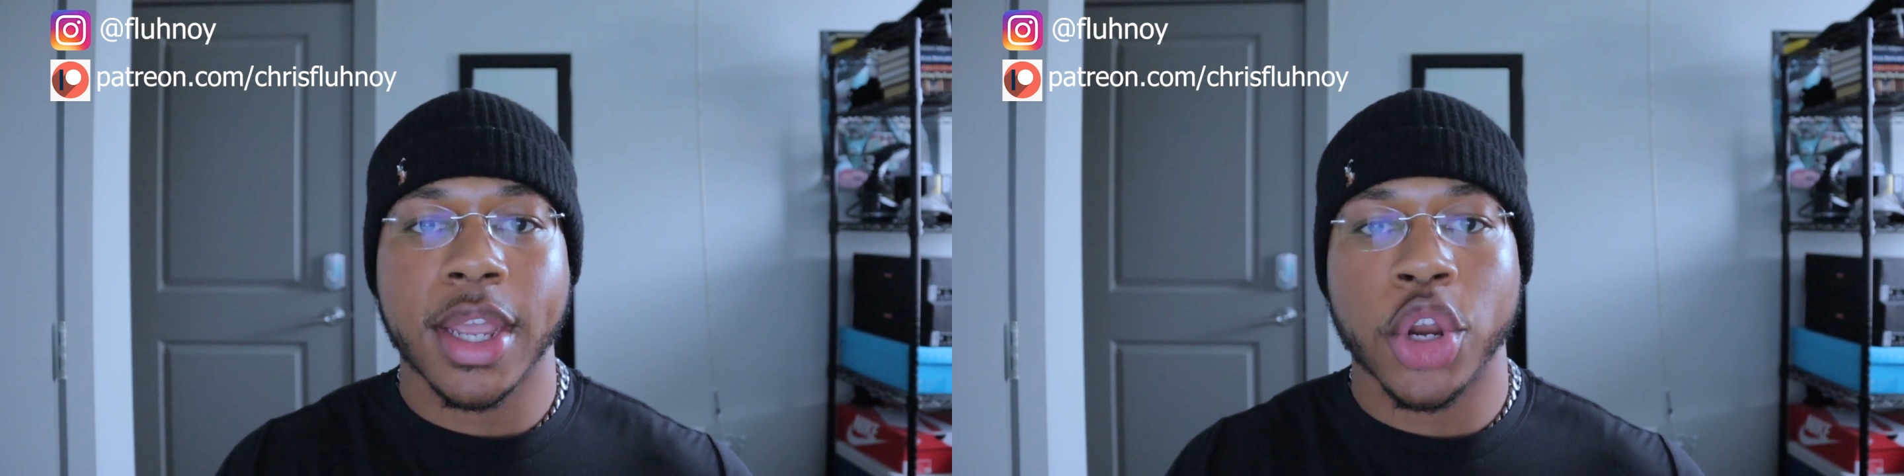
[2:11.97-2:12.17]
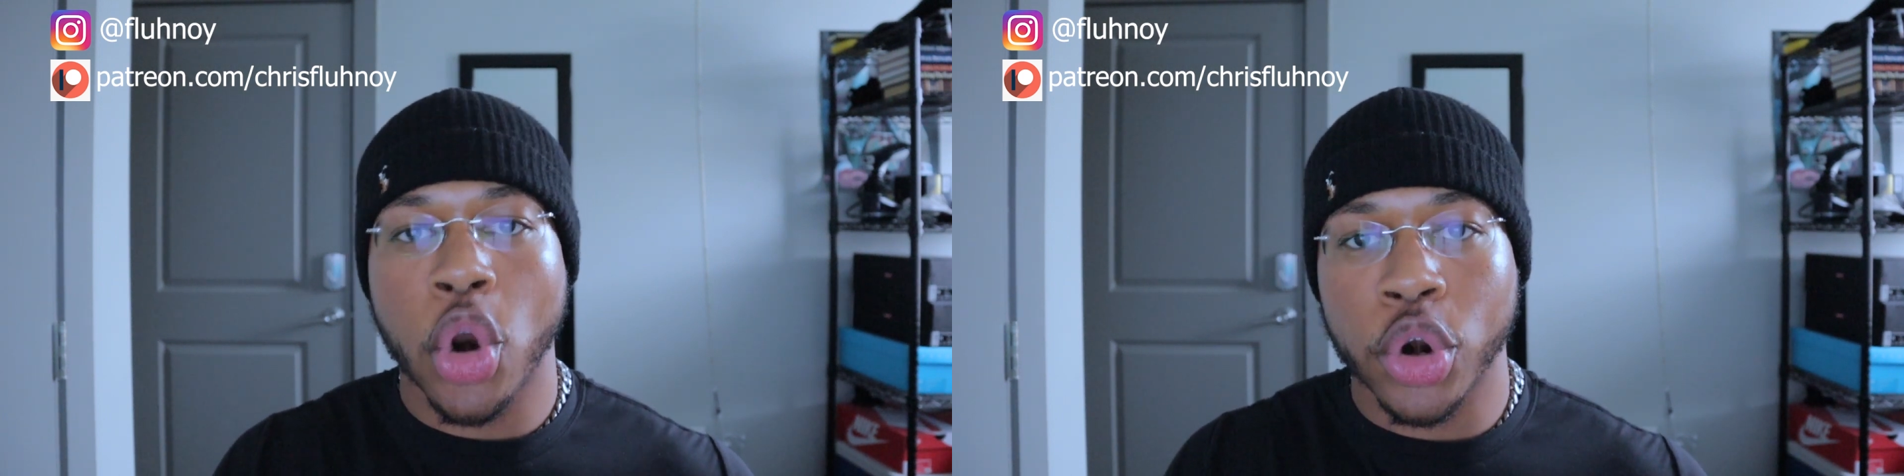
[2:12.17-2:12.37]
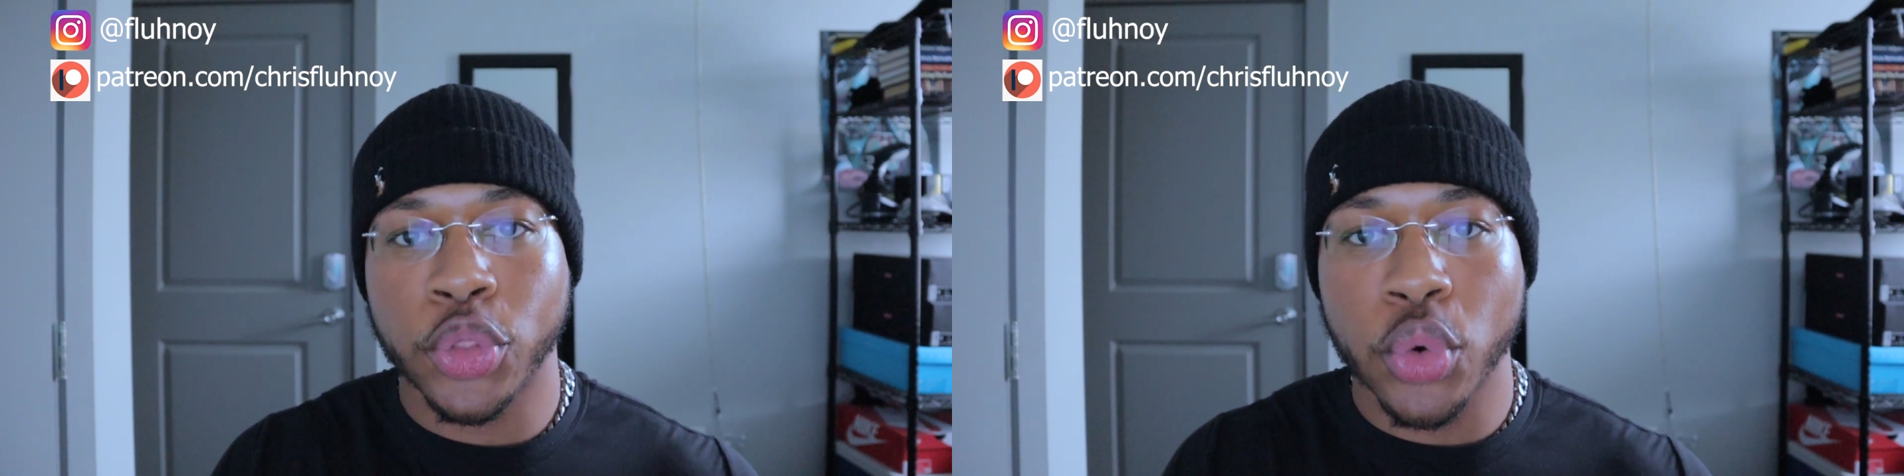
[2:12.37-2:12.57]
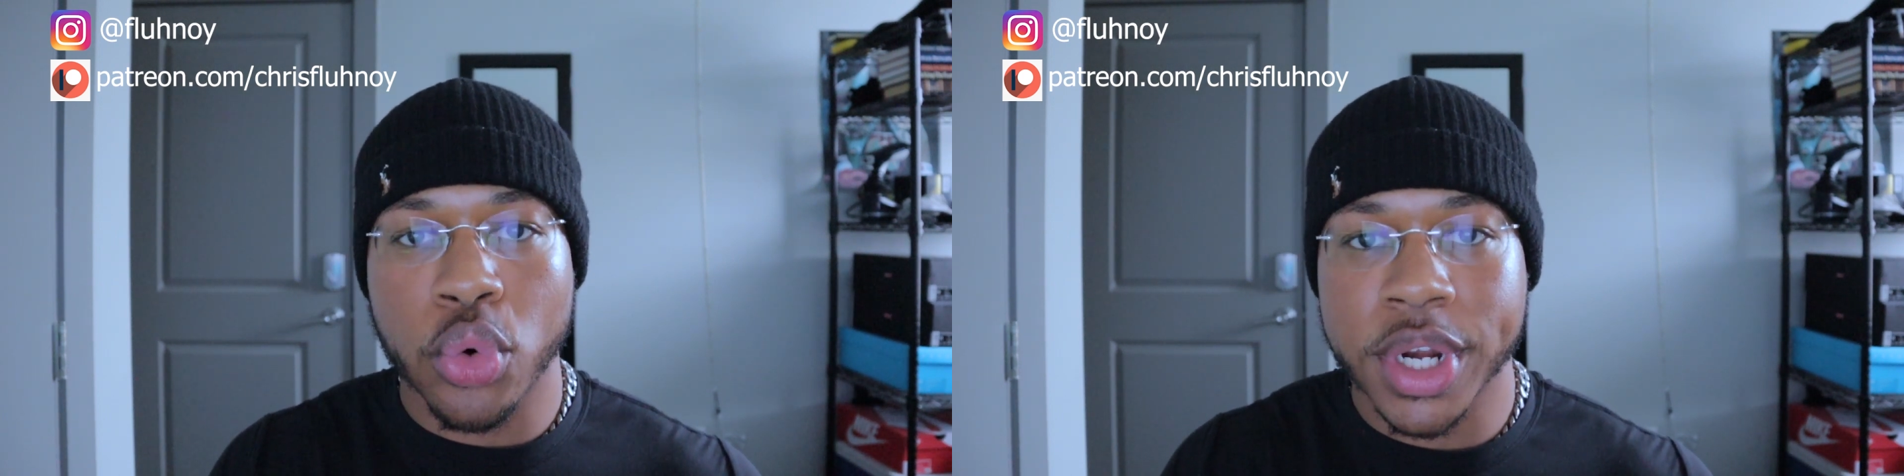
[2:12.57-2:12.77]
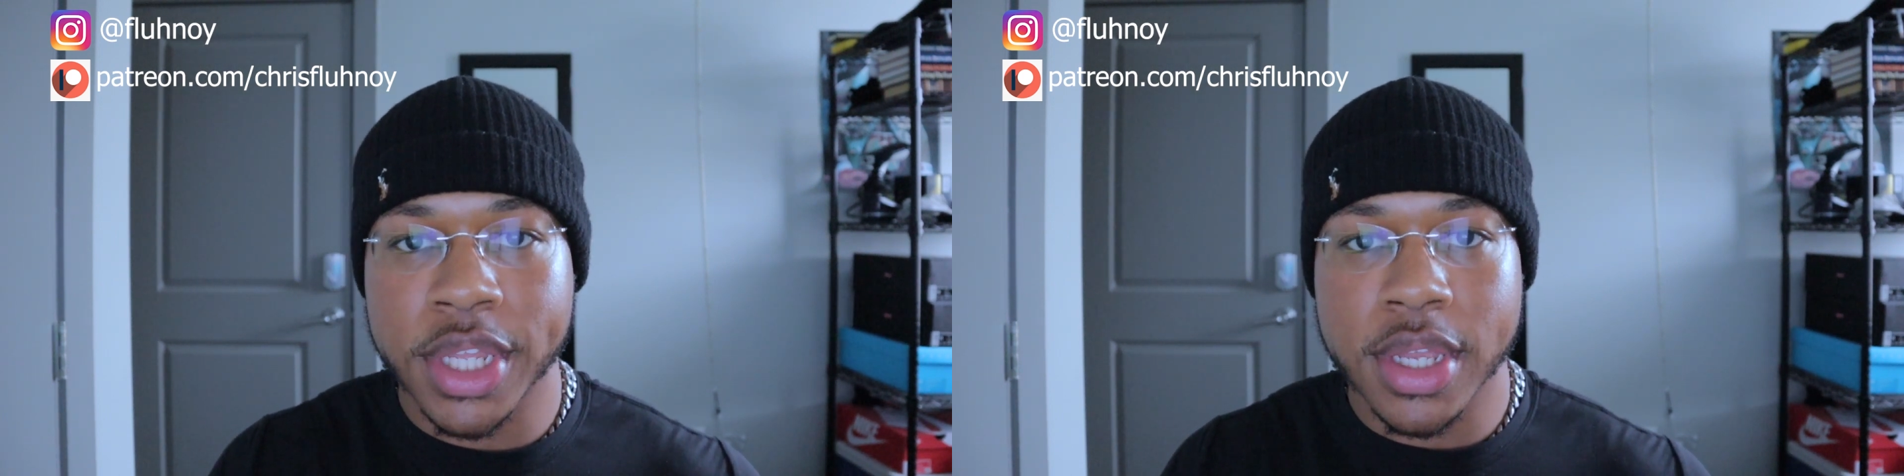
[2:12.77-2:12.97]
and our
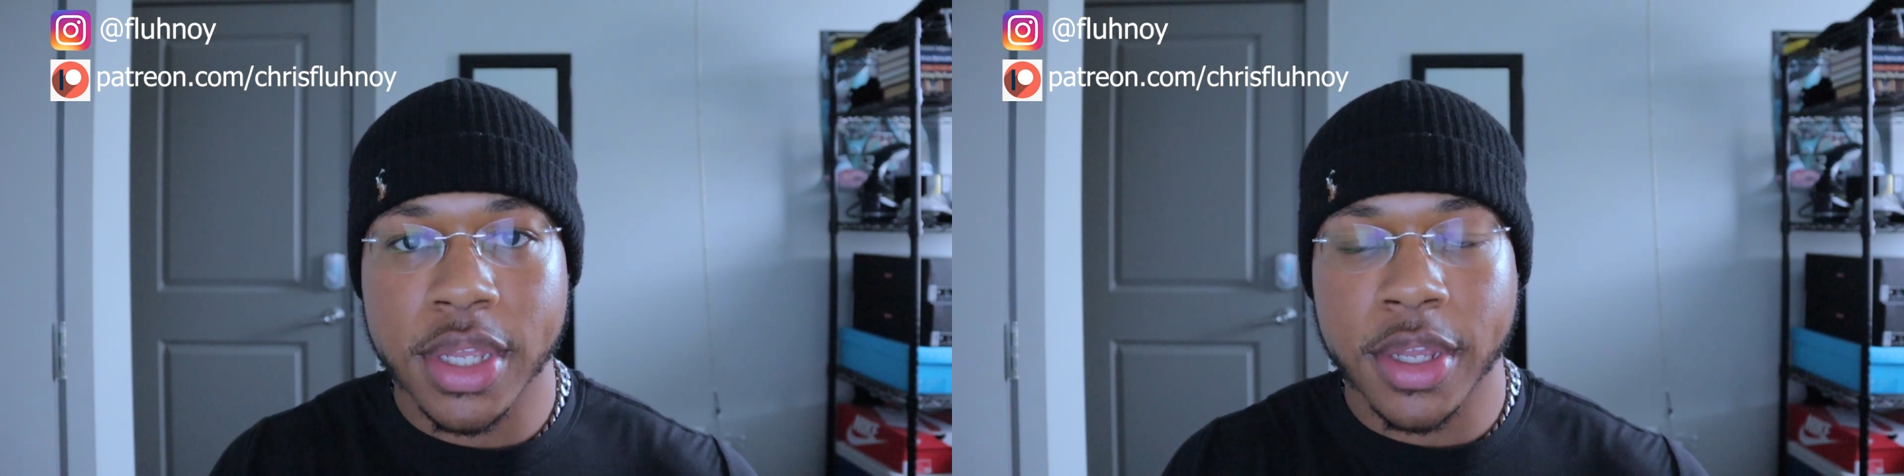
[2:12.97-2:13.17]
authority